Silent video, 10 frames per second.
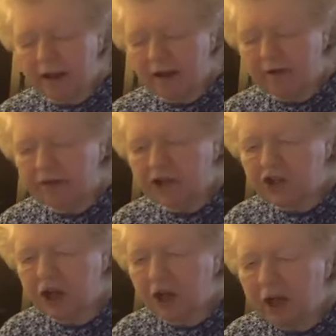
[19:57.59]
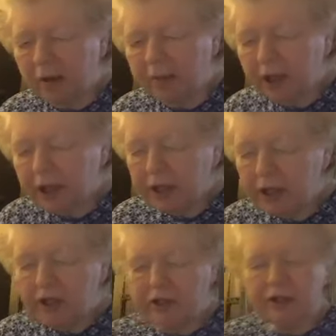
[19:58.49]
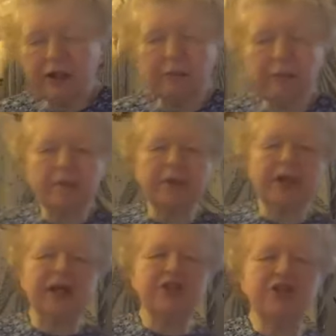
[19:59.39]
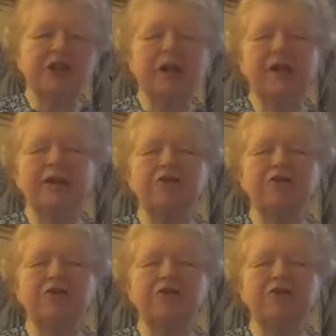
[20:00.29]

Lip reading: of the job to the publication, the